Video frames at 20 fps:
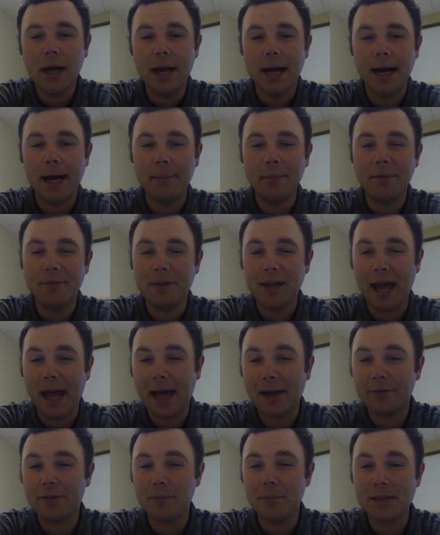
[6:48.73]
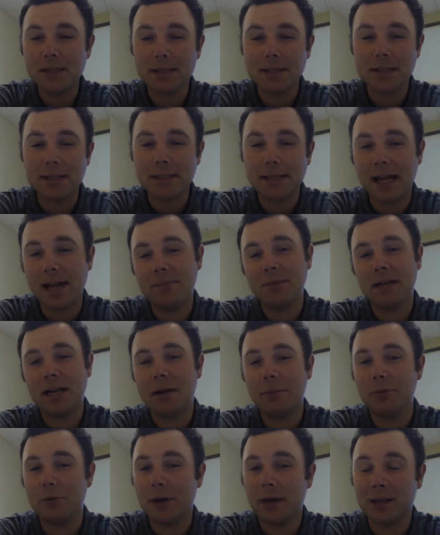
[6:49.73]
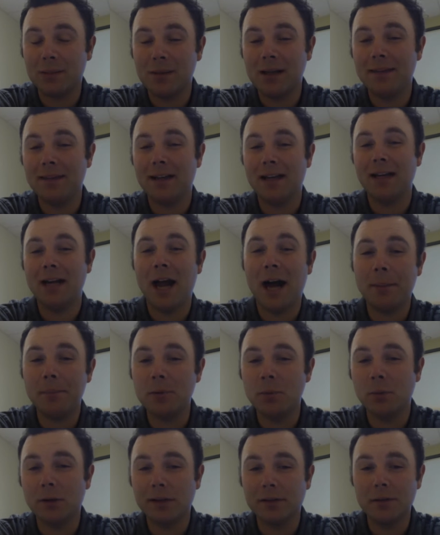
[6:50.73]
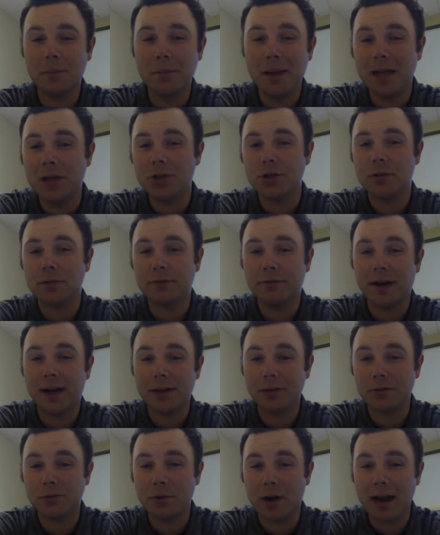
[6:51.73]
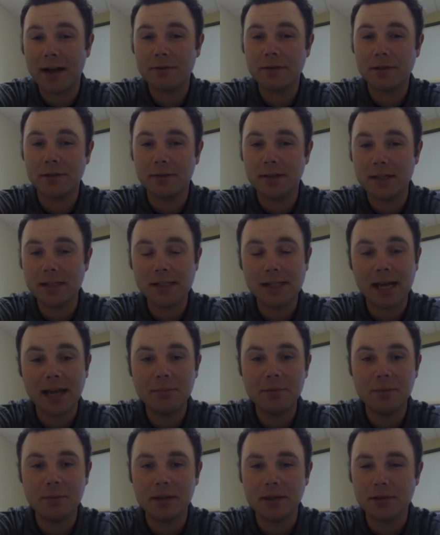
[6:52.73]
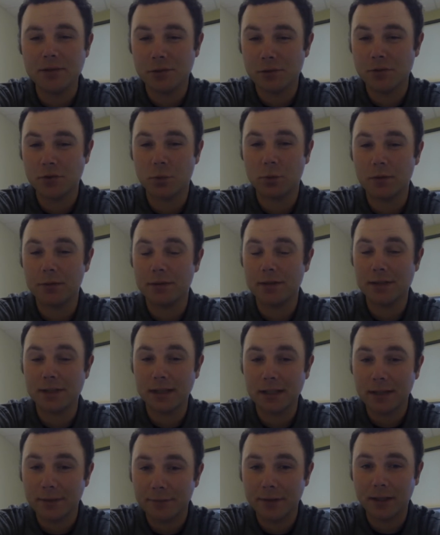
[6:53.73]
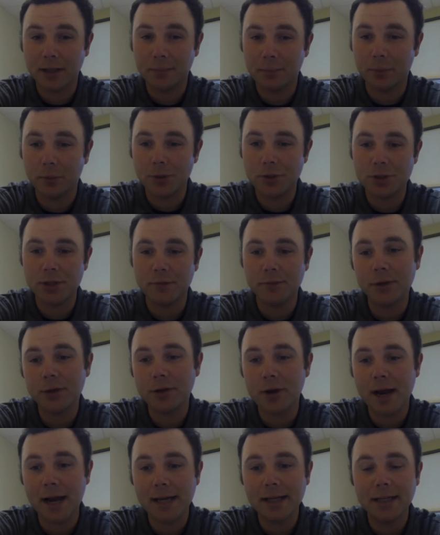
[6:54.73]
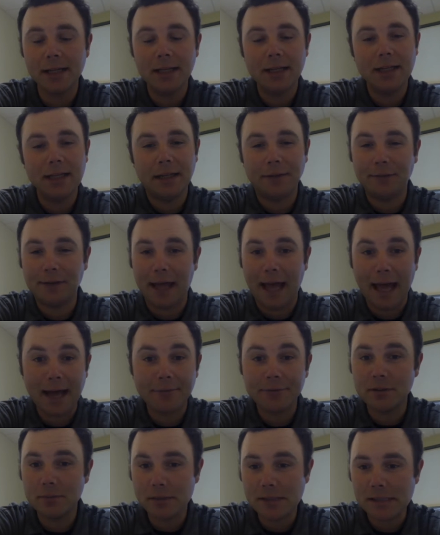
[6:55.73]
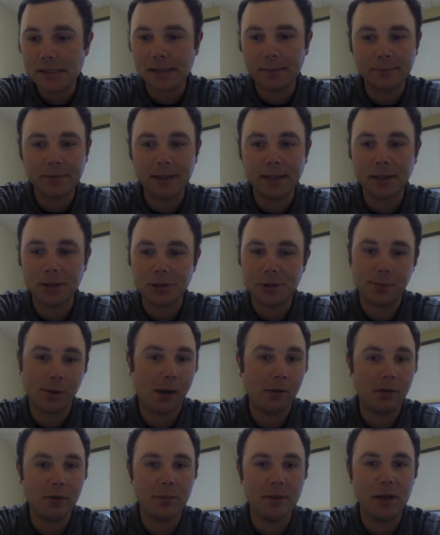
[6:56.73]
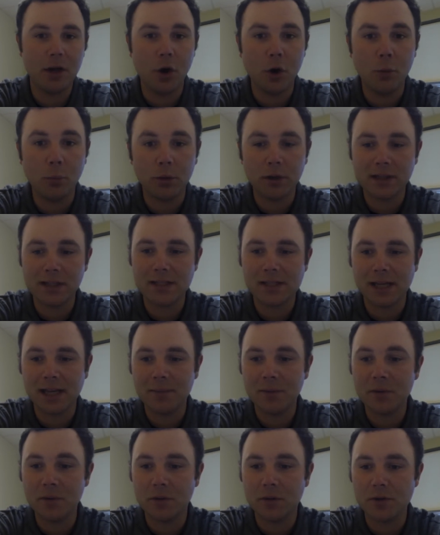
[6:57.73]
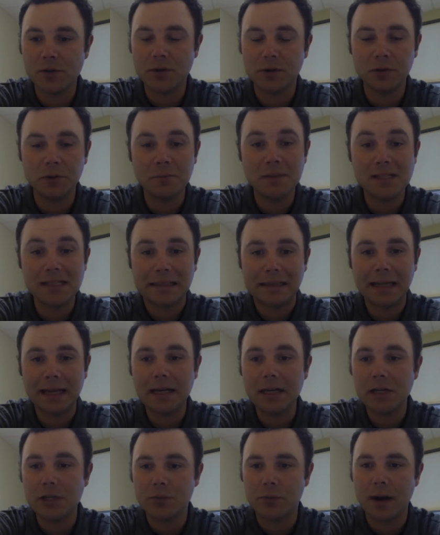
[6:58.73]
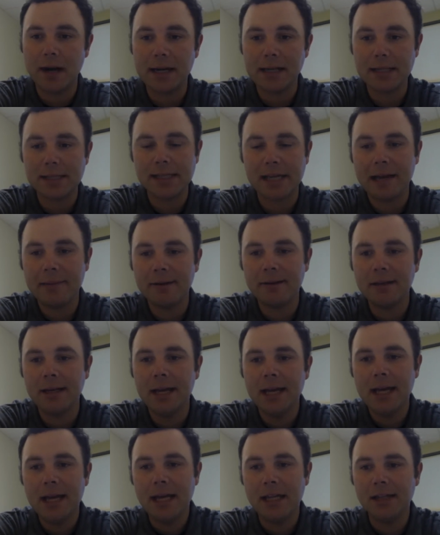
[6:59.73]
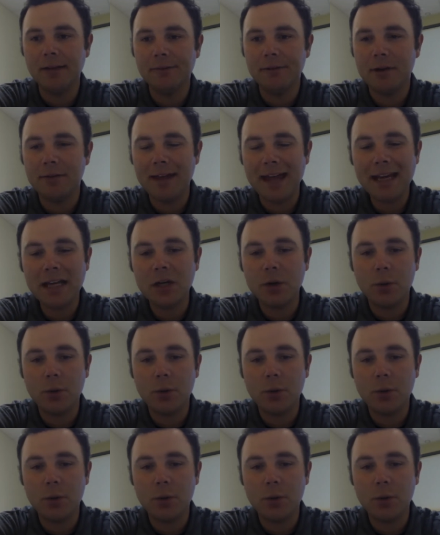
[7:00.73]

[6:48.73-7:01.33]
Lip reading: if you have to miss an assignment, I would recommend that it not be one of the major final drafts of an assignment, because those are worth a significant portion of your grade. If you have to miss something, it should probably be a homework assignment or a little miscellaneous writing assignment, and if you have any